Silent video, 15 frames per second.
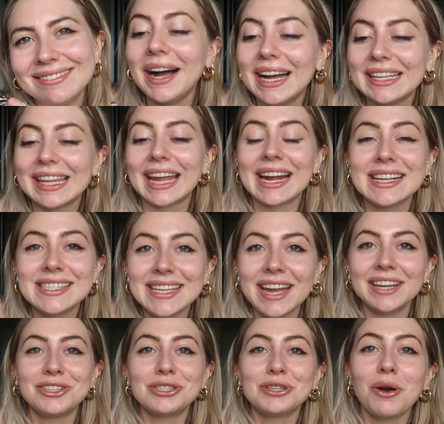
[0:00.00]
But like I
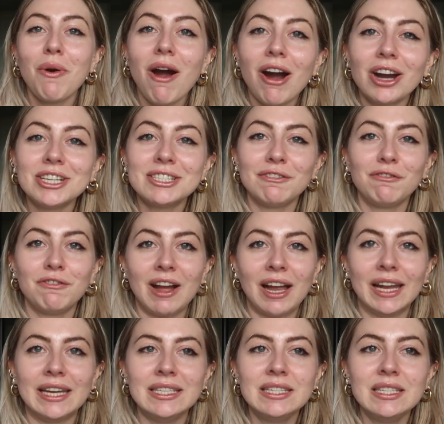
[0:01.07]
said, it's so hard to
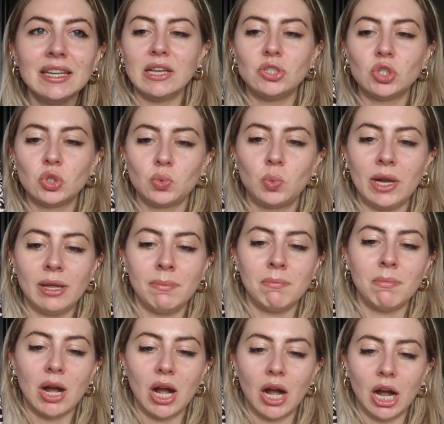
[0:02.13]
find a swim